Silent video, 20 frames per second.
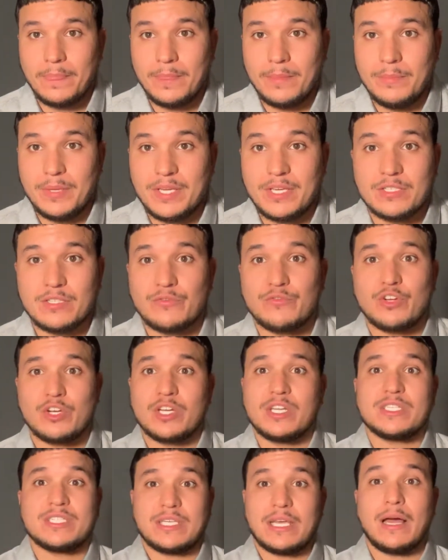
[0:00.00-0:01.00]
Because if you're going
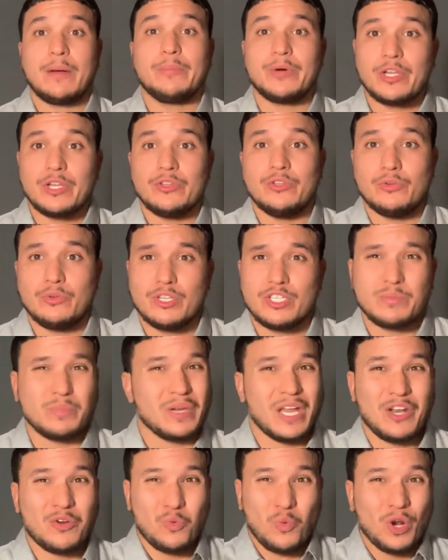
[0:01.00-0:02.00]
to say, I'm going to do this, but
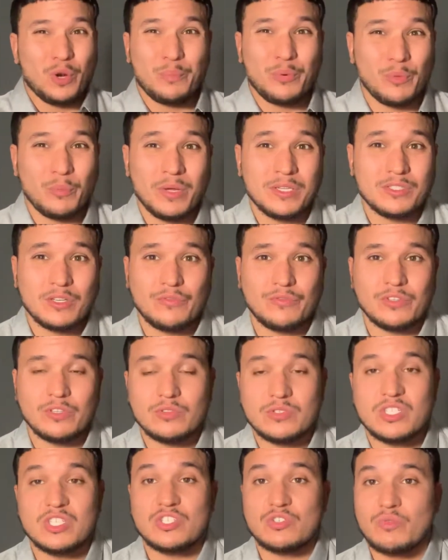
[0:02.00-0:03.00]
I don't want to put myself in
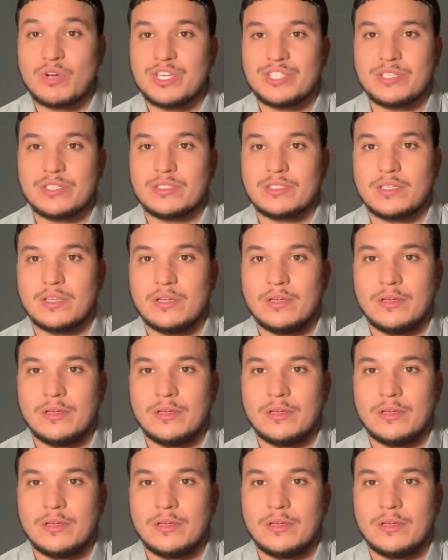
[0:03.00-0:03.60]
those situations